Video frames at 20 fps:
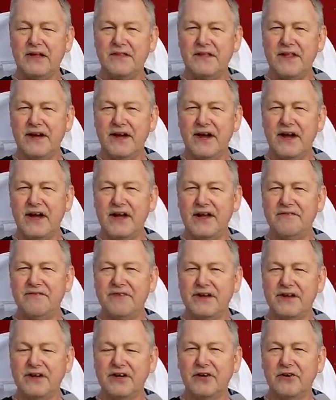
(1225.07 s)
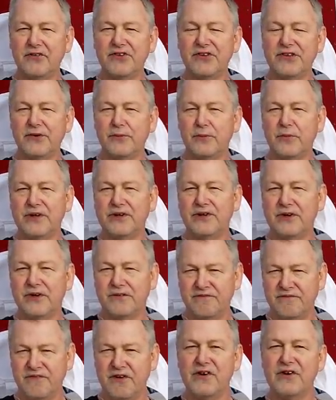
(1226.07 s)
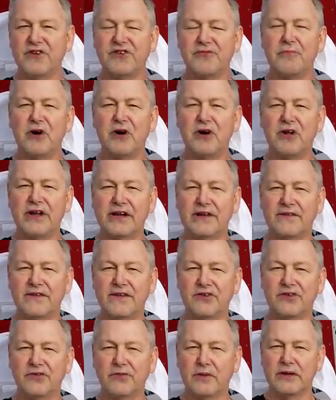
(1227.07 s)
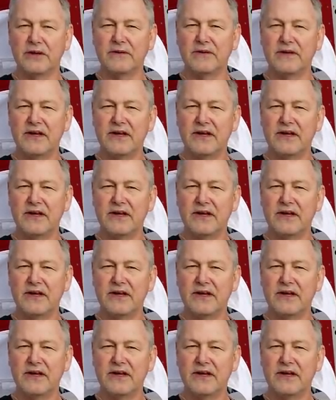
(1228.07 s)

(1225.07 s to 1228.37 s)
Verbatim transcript: then a hive goes into winter very small like this one.